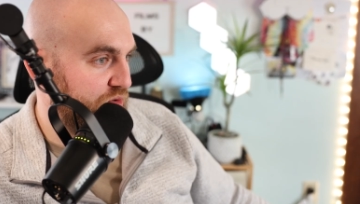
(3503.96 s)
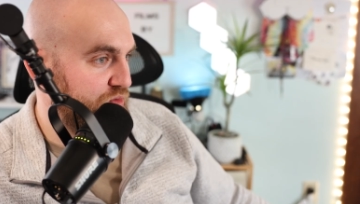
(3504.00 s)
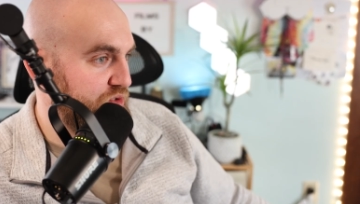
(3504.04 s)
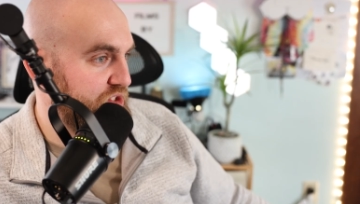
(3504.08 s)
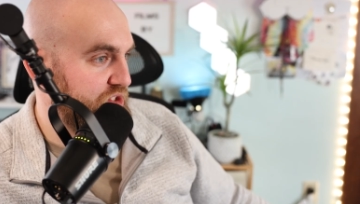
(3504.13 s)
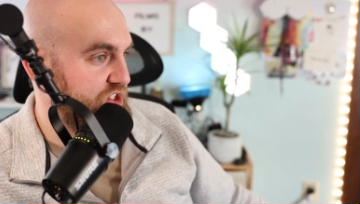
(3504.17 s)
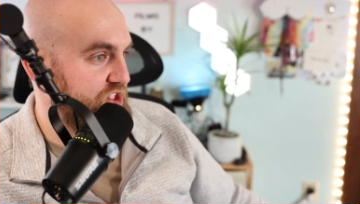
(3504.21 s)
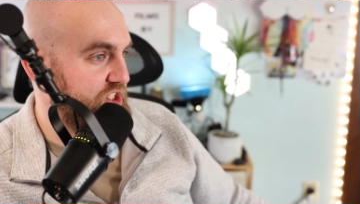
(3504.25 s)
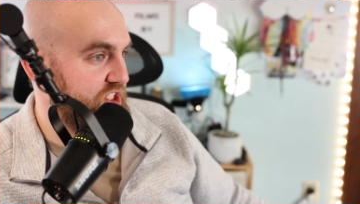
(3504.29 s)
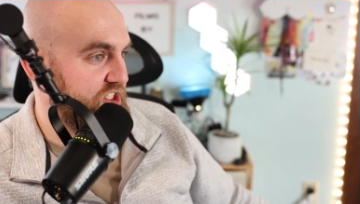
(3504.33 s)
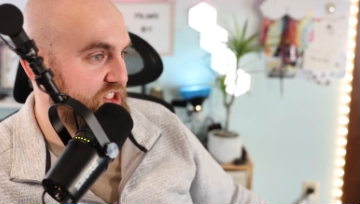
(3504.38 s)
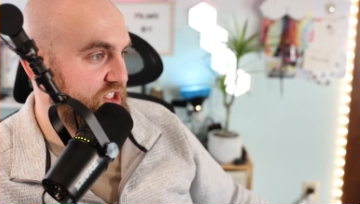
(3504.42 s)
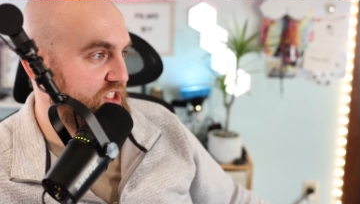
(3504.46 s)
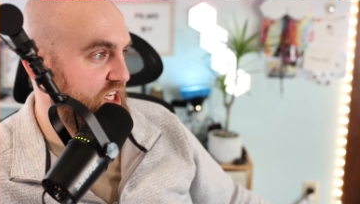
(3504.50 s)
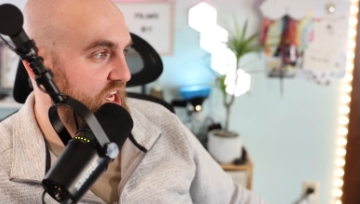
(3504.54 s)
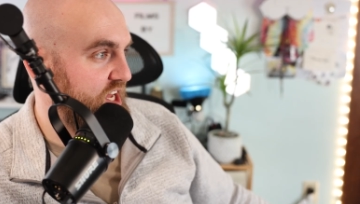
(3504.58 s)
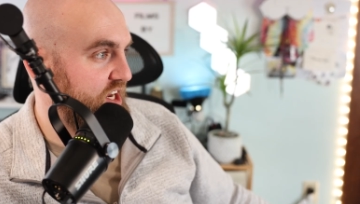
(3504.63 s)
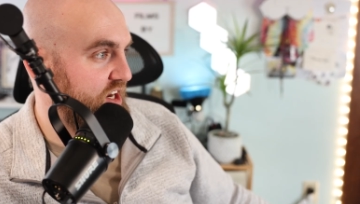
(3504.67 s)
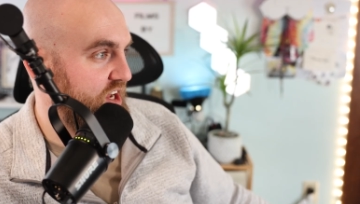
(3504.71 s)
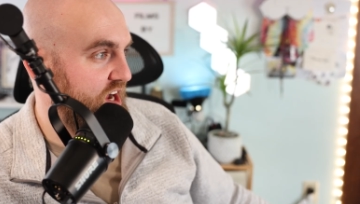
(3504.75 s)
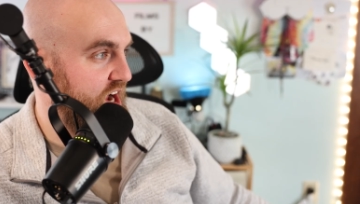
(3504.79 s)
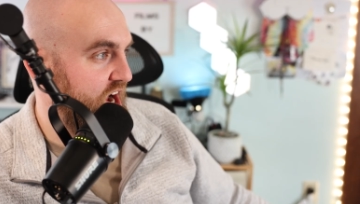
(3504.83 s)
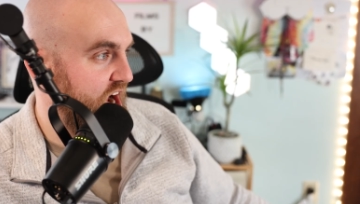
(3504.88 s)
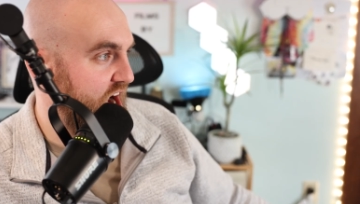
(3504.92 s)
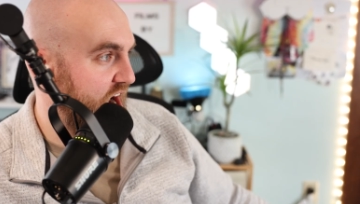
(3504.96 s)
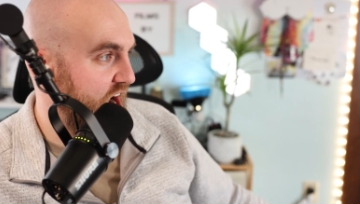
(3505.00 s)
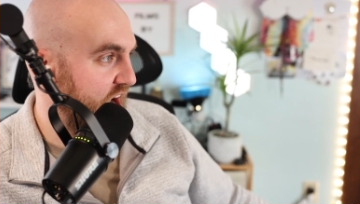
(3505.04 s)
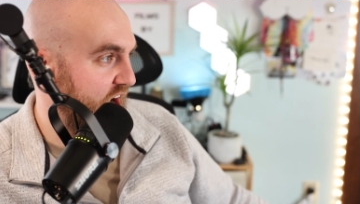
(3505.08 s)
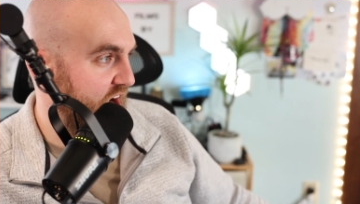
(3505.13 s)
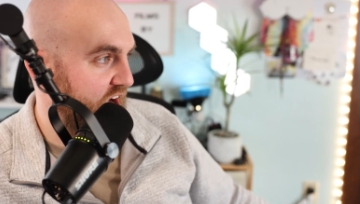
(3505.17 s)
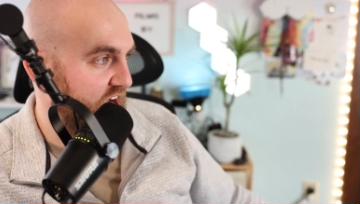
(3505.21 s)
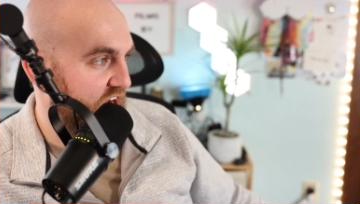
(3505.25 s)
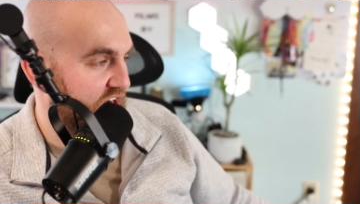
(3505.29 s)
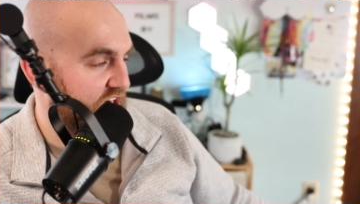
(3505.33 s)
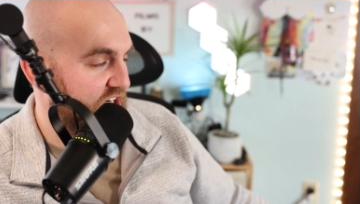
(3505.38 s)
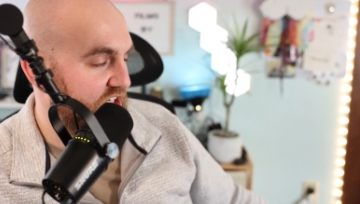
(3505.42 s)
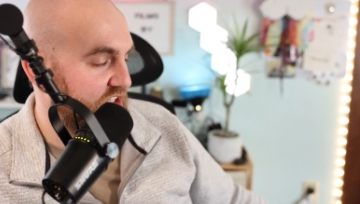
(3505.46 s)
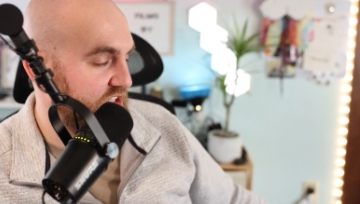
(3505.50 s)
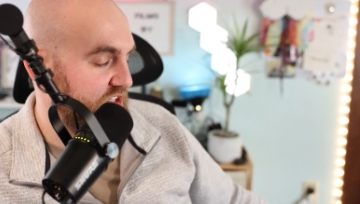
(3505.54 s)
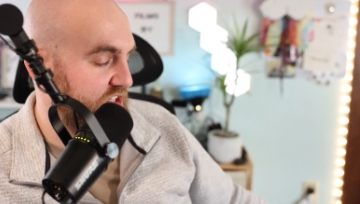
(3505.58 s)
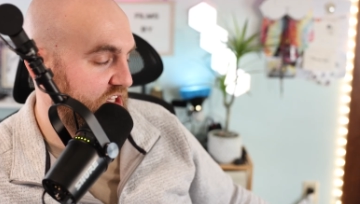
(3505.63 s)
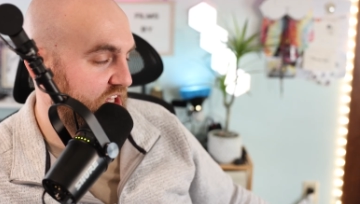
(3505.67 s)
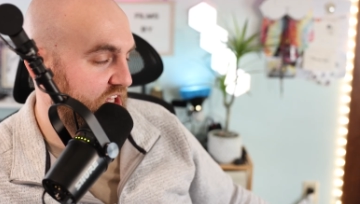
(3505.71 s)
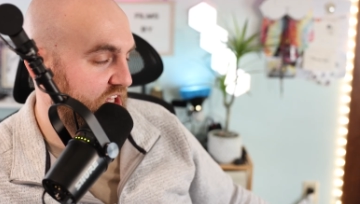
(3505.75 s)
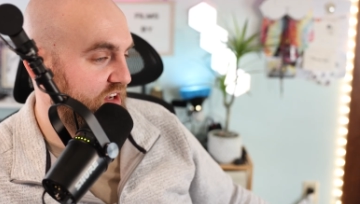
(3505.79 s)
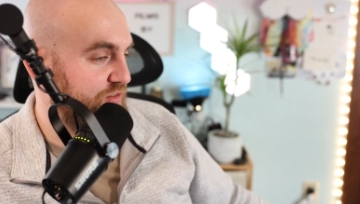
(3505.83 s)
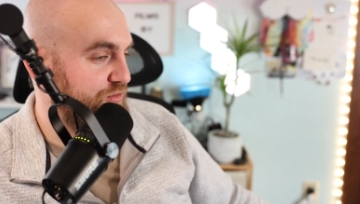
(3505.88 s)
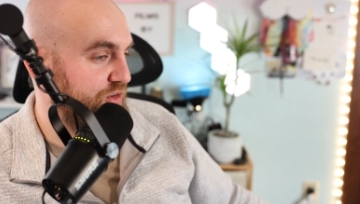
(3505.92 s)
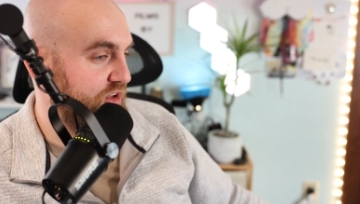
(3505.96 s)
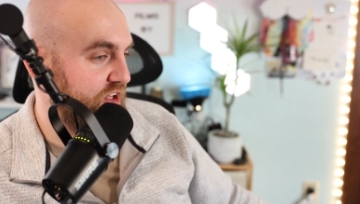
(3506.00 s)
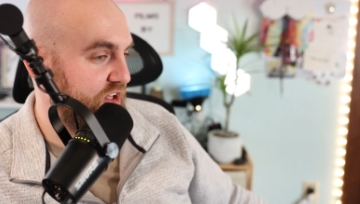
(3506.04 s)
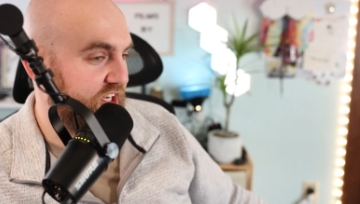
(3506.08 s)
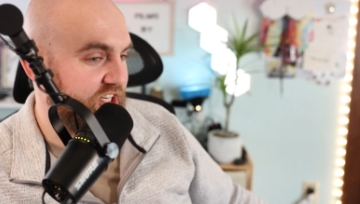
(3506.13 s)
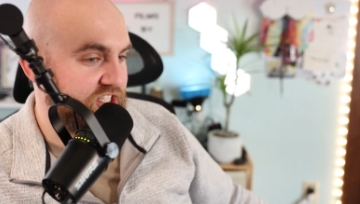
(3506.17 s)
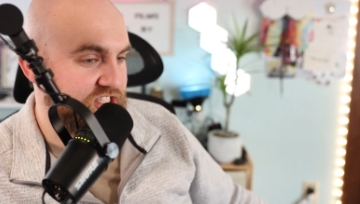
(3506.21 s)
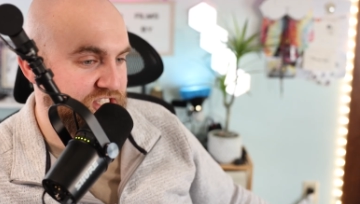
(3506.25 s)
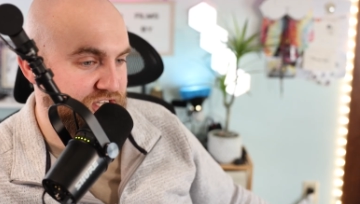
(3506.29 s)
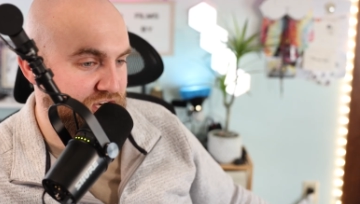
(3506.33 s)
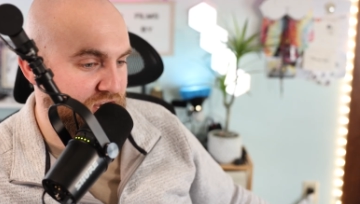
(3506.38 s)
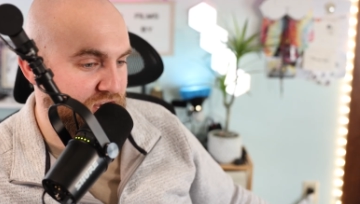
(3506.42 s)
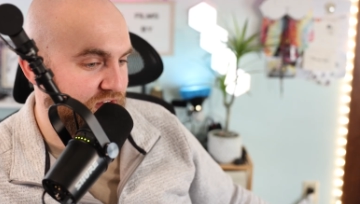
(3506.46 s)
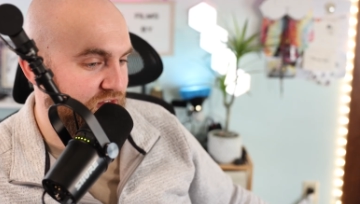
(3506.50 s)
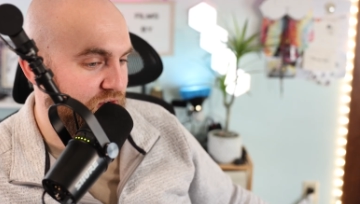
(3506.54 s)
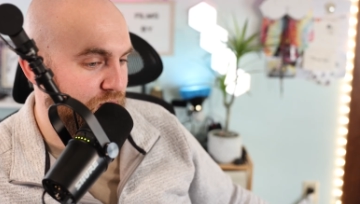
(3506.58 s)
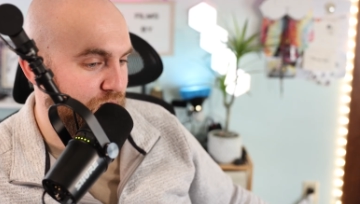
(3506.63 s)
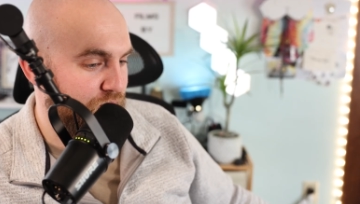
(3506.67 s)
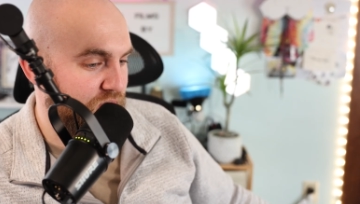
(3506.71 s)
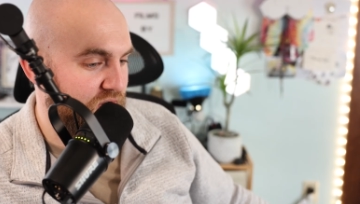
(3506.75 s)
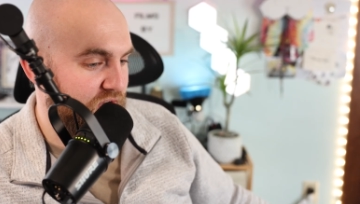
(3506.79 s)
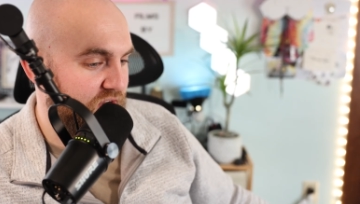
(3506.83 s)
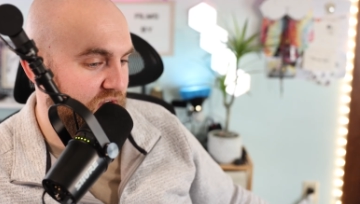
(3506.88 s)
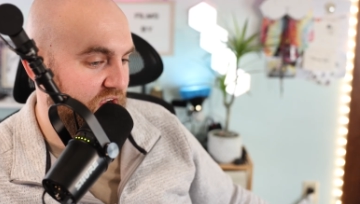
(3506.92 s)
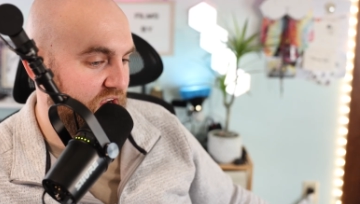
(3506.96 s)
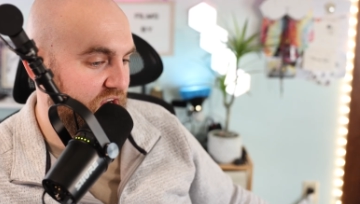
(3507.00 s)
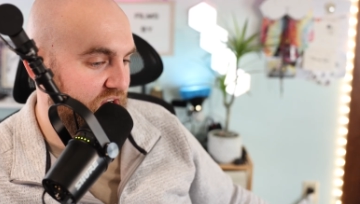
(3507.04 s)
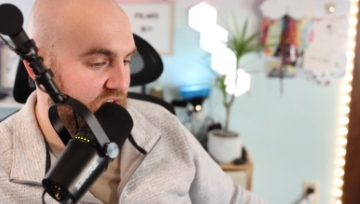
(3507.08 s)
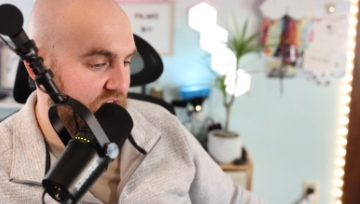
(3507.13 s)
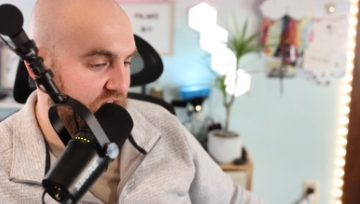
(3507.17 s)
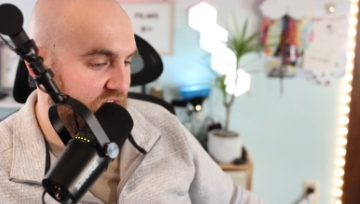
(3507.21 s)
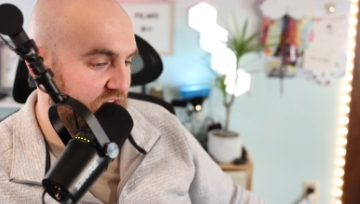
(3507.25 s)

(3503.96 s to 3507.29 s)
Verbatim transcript: just at a high that i feel like it's never been at